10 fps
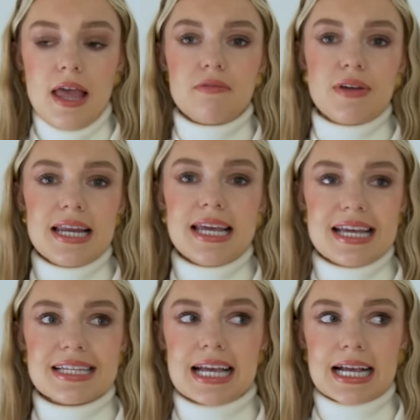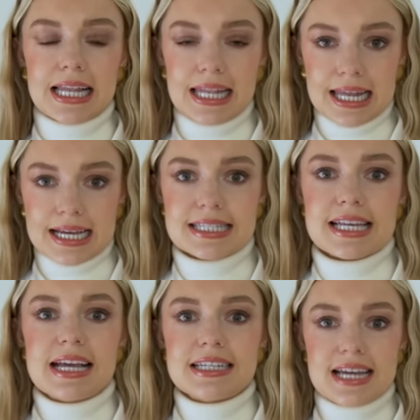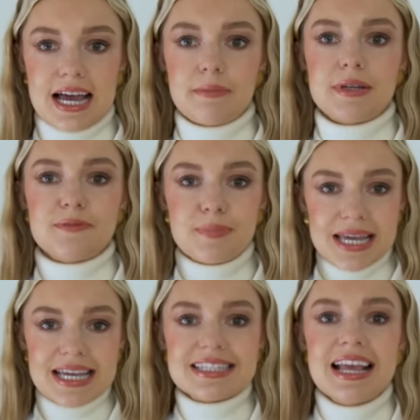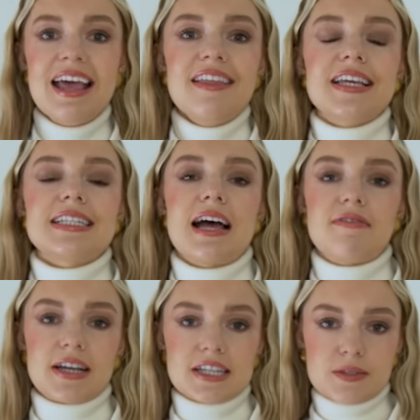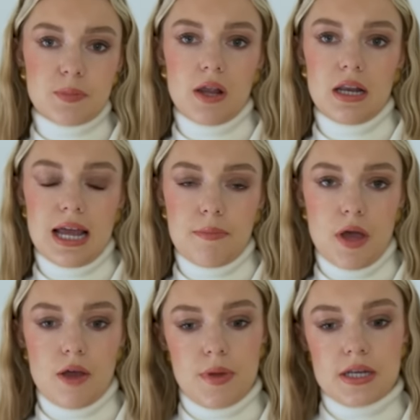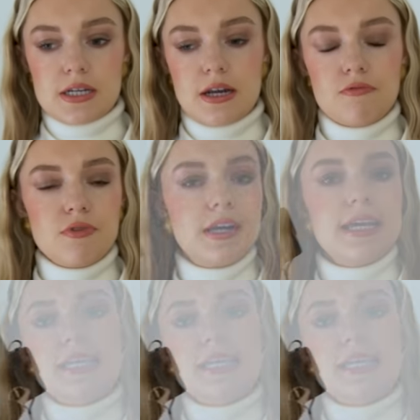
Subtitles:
But it really is a classic, timeless piece that's having a spotlight moment, and a really